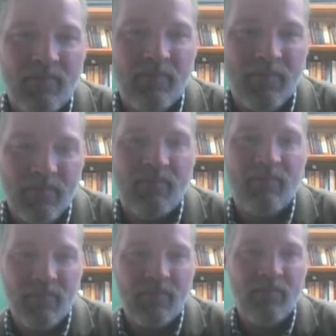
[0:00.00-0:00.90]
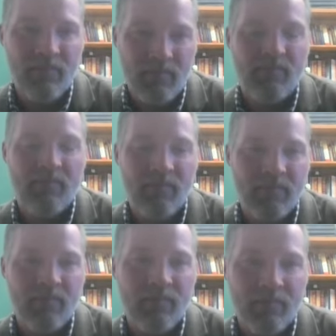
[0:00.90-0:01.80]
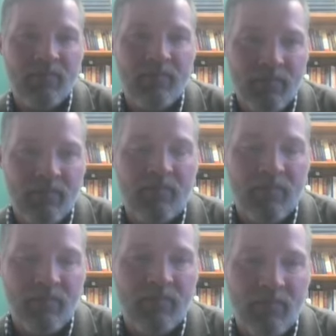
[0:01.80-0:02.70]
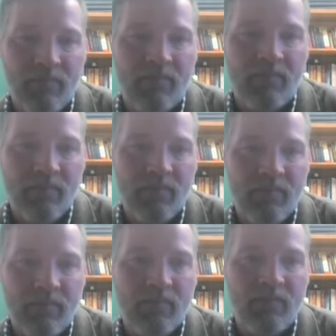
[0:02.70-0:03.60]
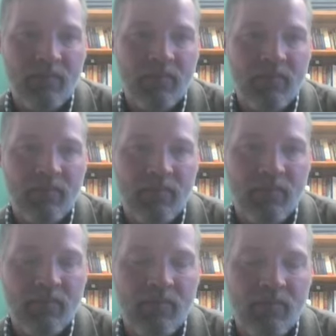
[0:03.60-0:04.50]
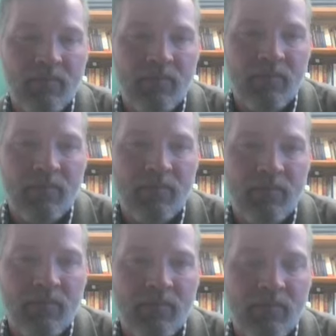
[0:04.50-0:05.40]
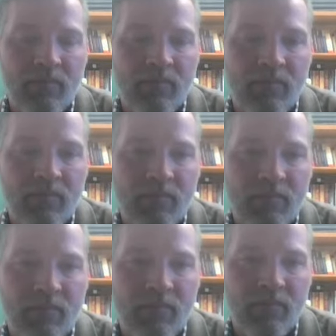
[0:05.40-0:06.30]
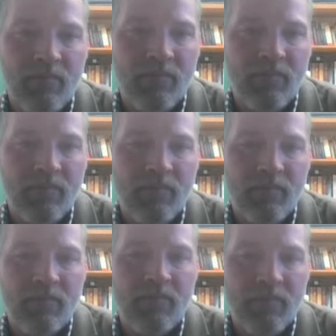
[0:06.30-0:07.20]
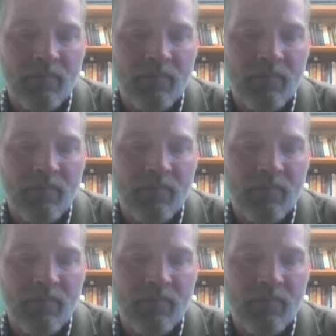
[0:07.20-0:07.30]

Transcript: The person shown says nothing.